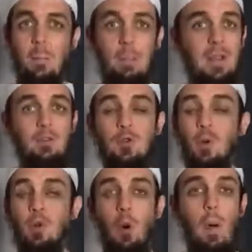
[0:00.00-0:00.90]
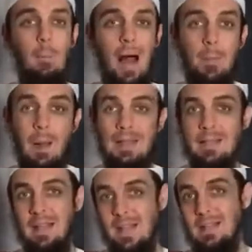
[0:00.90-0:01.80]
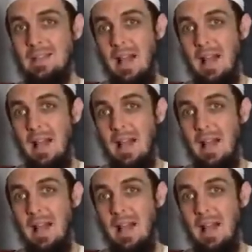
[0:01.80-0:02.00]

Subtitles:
But if you don't know what backbiting is,